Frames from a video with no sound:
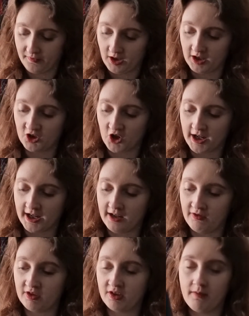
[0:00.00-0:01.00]
dust
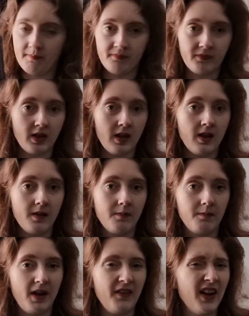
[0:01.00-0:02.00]
jackets.
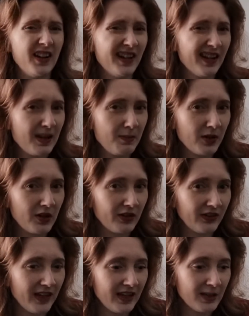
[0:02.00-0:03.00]
But I've had nothing but
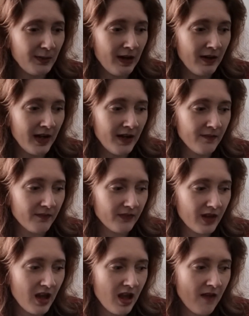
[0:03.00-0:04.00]
good things about it.
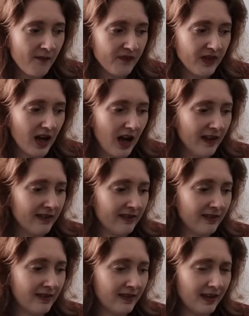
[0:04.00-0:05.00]
I
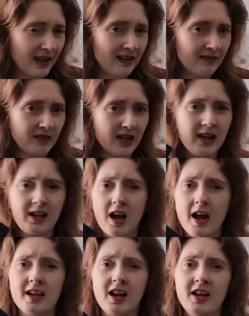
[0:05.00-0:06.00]
think
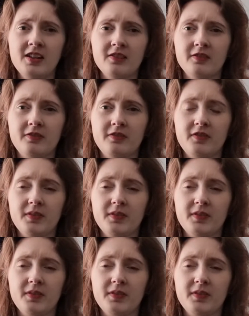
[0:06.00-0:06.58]
it kind of,